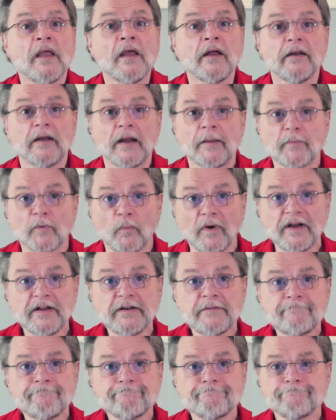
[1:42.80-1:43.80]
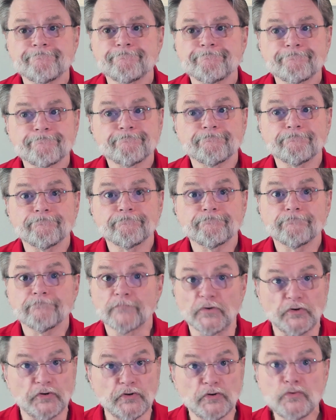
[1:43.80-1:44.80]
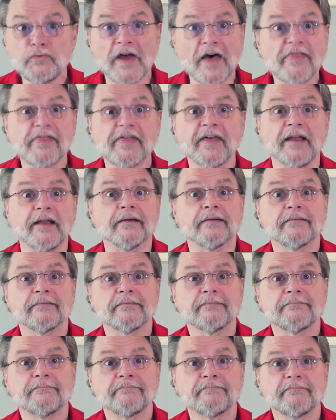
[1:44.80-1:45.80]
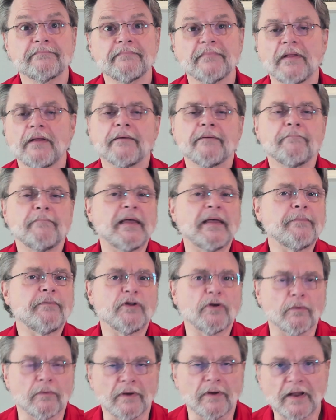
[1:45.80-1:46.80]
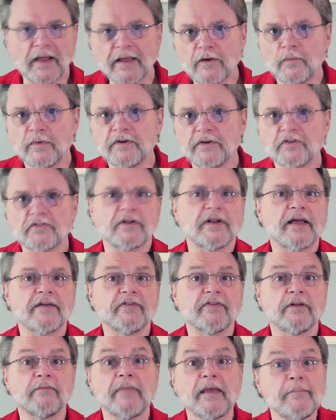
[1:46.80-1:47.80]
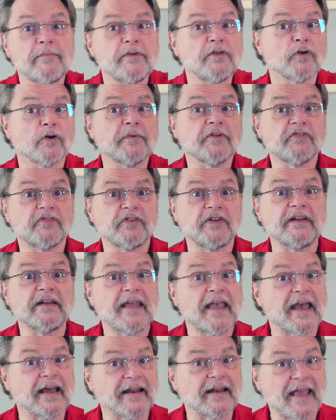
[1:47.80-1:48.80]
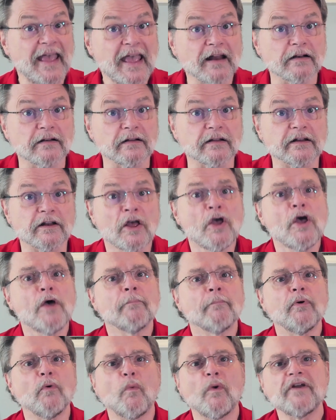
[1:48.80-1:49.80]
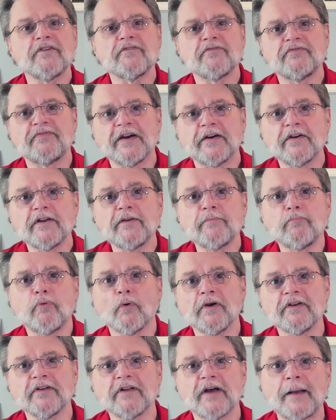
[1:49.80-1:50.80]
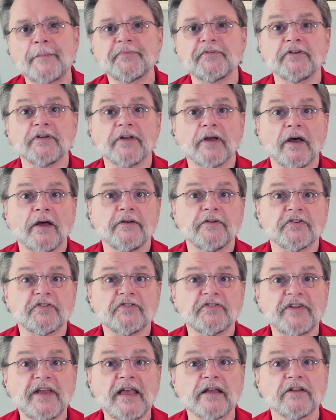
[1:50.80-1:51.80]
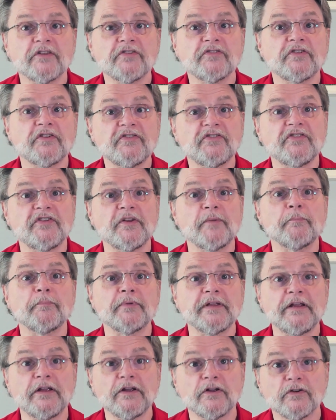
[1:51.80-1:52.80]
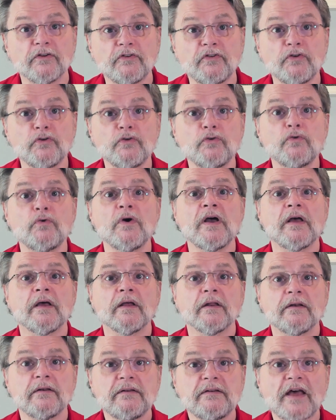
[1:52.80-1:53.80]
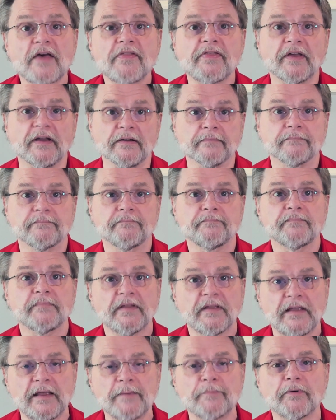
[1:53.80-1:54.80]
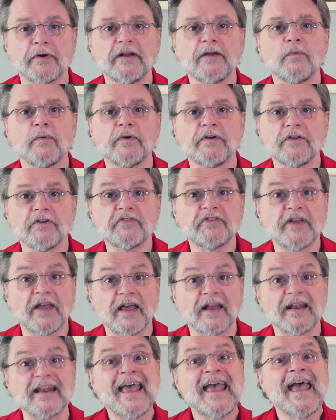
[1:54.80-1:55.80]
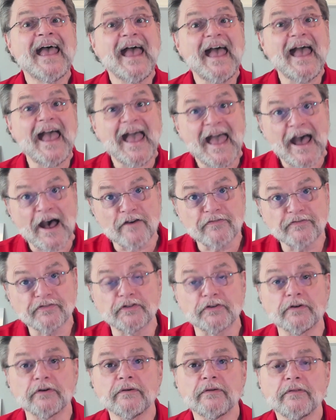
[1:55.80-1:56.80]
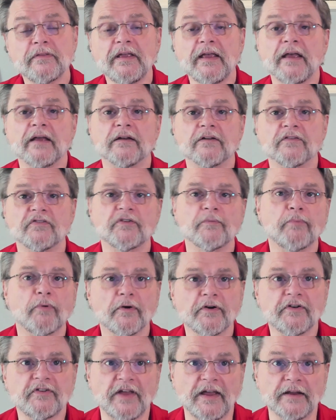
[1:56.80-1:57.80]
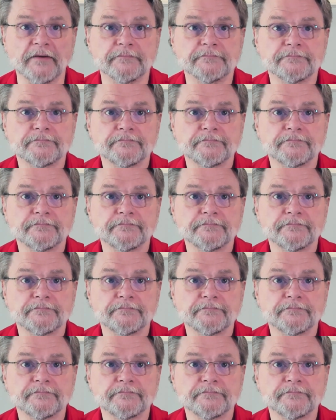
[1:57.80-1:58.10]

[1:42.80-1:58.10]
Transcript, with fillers: Number one, do nothing. Maybe you don't like Windows 11. Maybe your machine can't handle it. But one very important option to understand is to simply do nothing. Keep running Windows 10 after the end of support date.